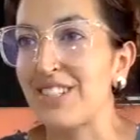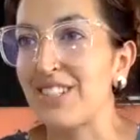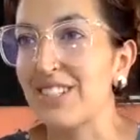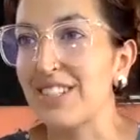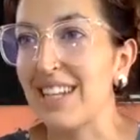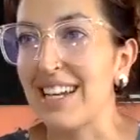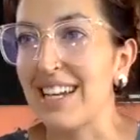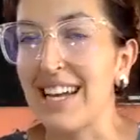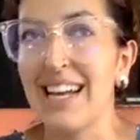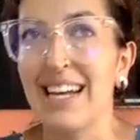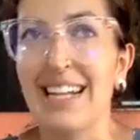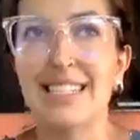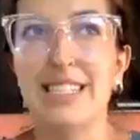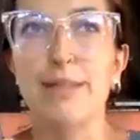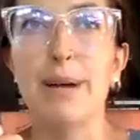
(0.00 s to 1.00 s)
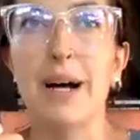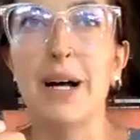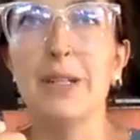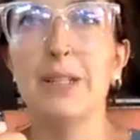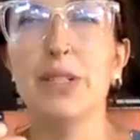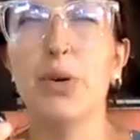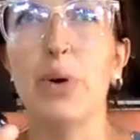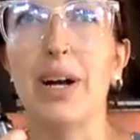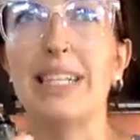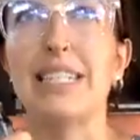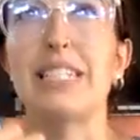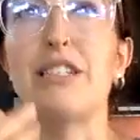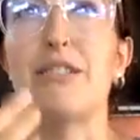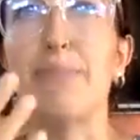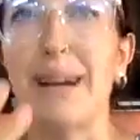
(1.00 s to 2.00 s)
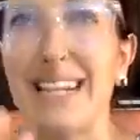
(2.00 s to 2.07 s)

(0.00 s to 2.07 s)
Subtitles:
It's just like, it smells quite